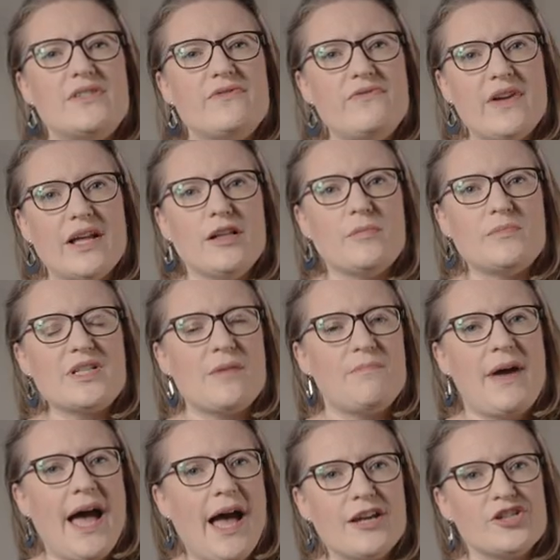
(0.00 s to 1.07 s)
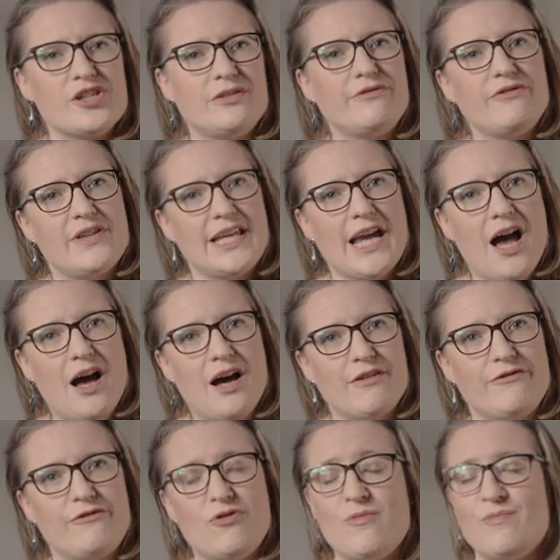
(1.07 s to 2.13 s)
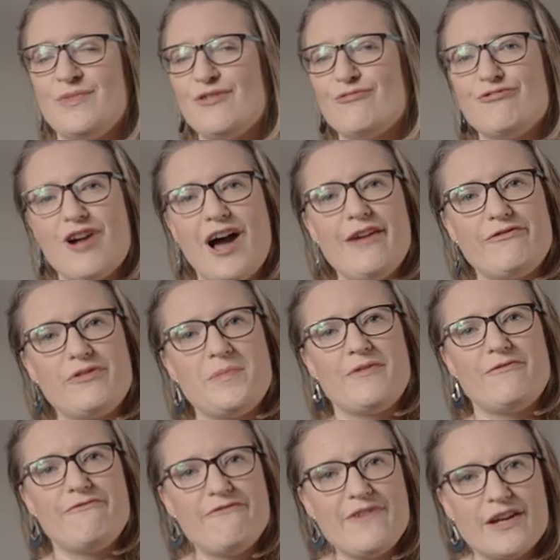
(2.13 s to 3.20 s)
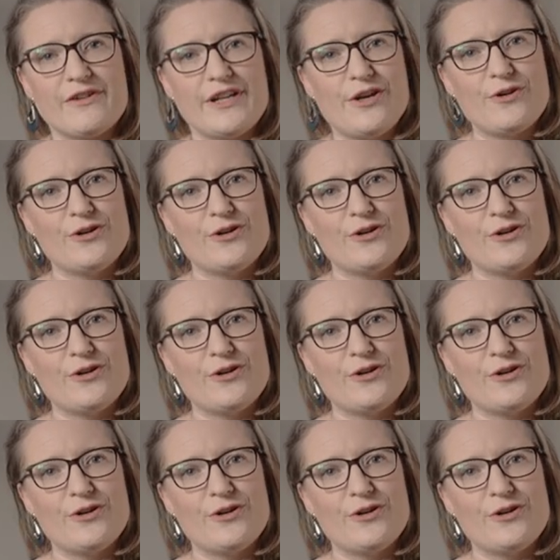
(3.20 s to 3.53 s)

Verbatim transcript: developed a passion for the art form right from a very